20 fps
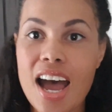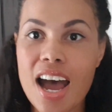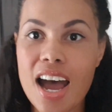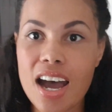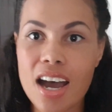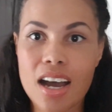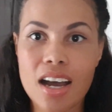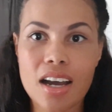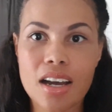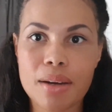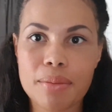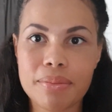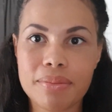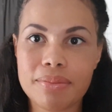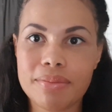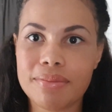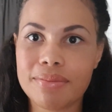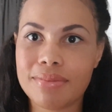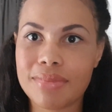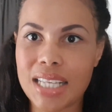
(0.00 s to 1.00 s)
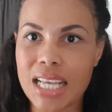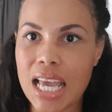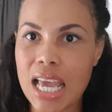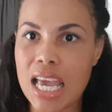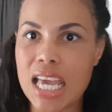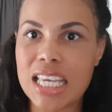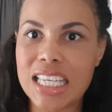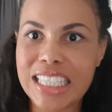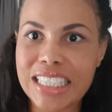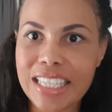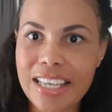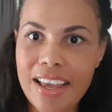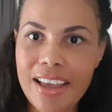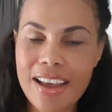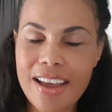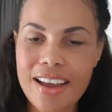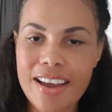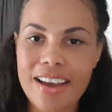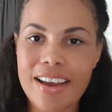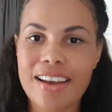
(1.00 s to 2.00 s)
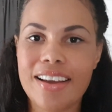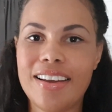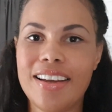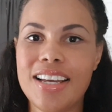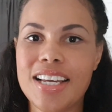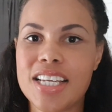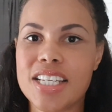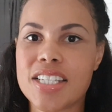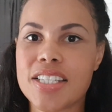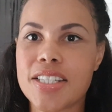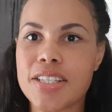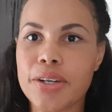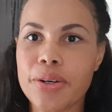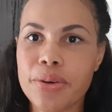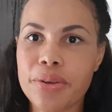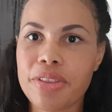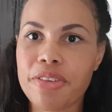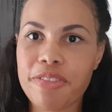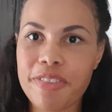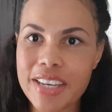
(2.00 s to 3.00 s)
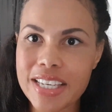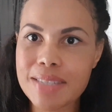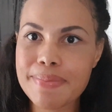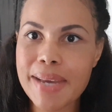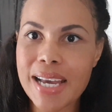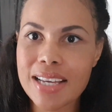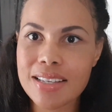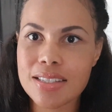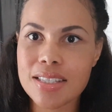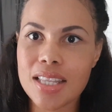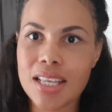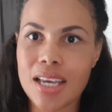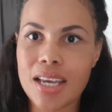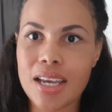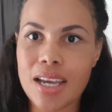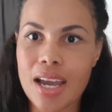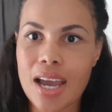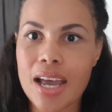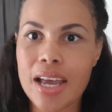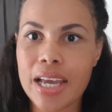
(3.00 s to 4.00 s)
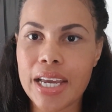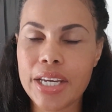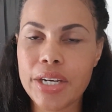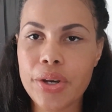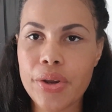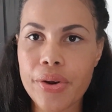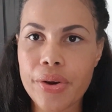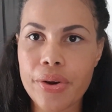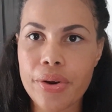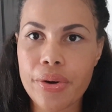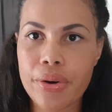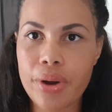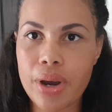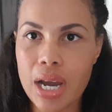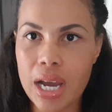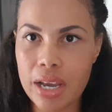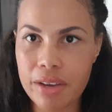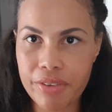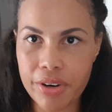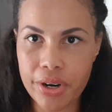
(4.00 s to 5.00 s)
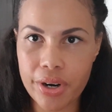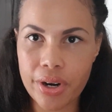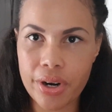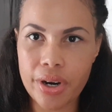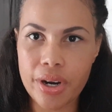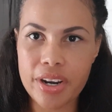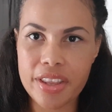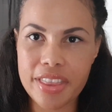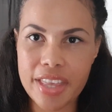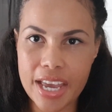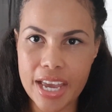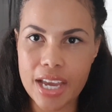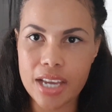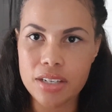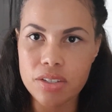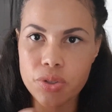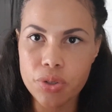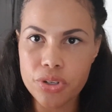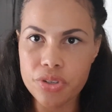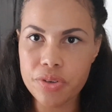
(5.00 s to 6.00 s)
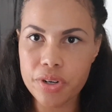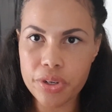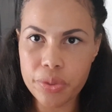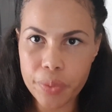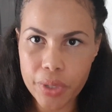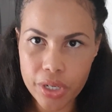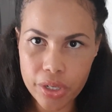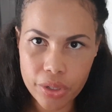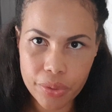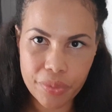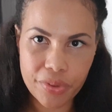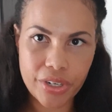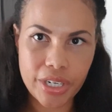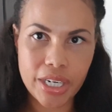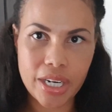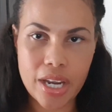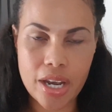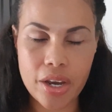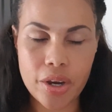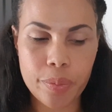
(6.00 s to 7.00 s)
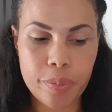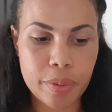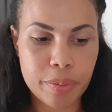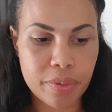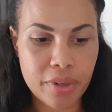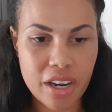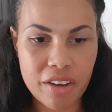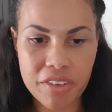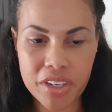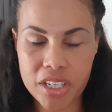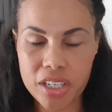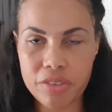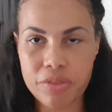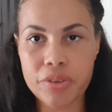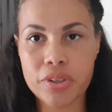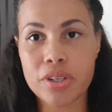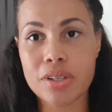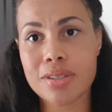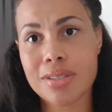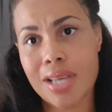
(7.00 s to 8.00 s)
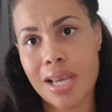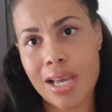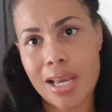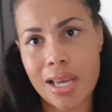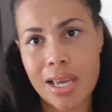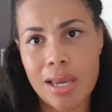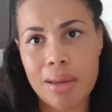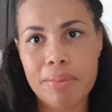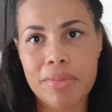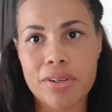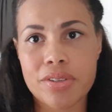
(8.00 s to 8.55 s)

Um, yeah. So the face mask thing, I know I've heard that stores around the world are running out. People are having a difficult time.